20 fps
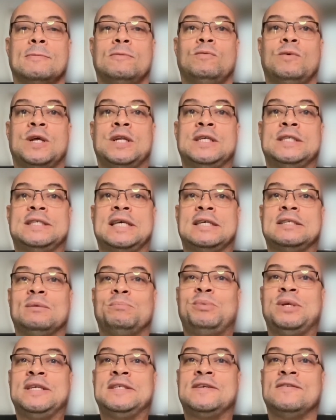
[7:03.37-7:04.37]
When it says the
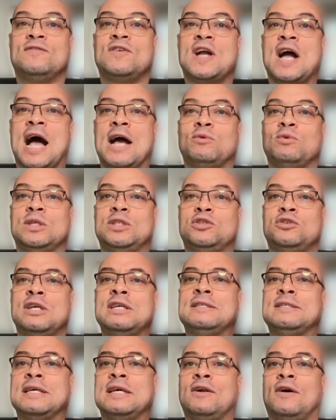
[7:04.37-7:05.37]
peace of God which
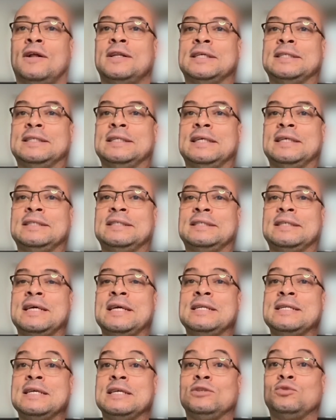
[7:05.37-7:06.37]
transcends all
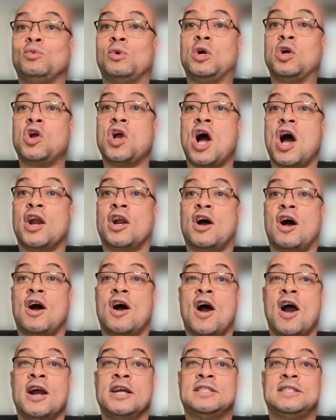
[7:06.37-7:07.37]
understandings will guard our
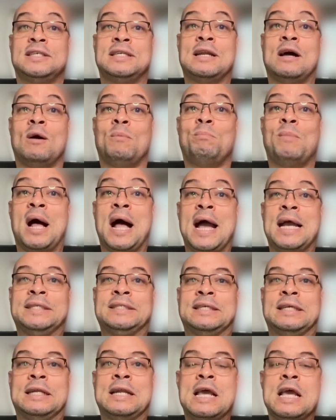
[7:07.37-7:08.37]
hearts and our
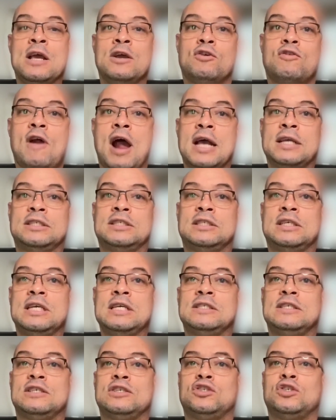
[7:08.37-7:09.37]
minds in Christ
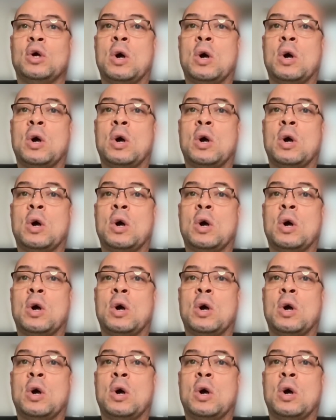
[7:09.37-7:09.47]
Jesus.